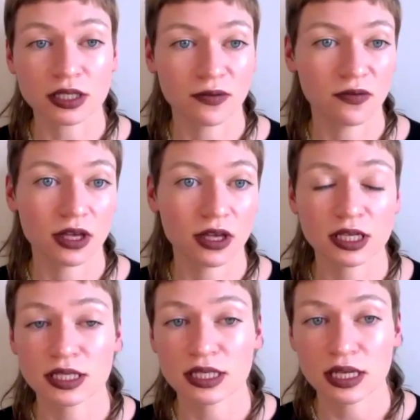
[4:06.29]
I think
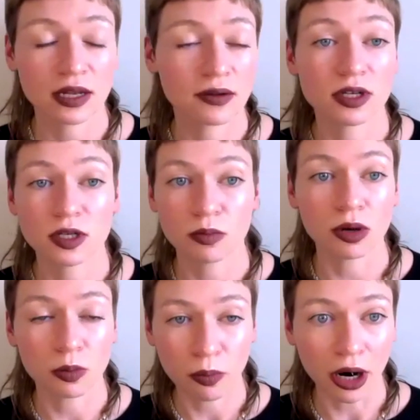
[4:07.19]
it's
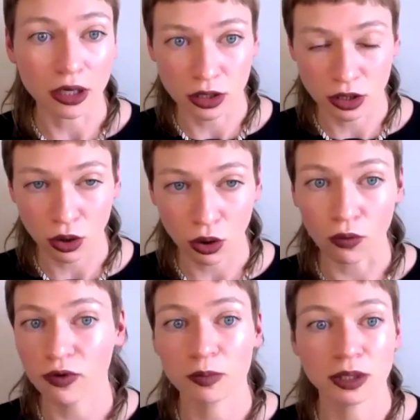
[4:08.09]
inevitable part of
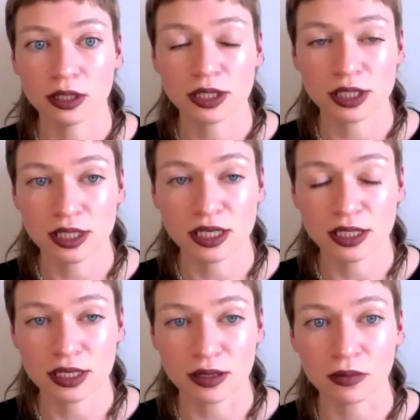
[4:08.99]
capitalist
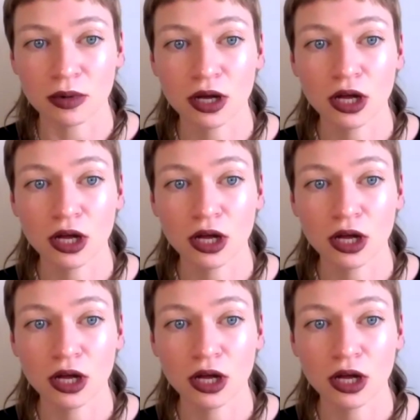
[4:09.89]
system.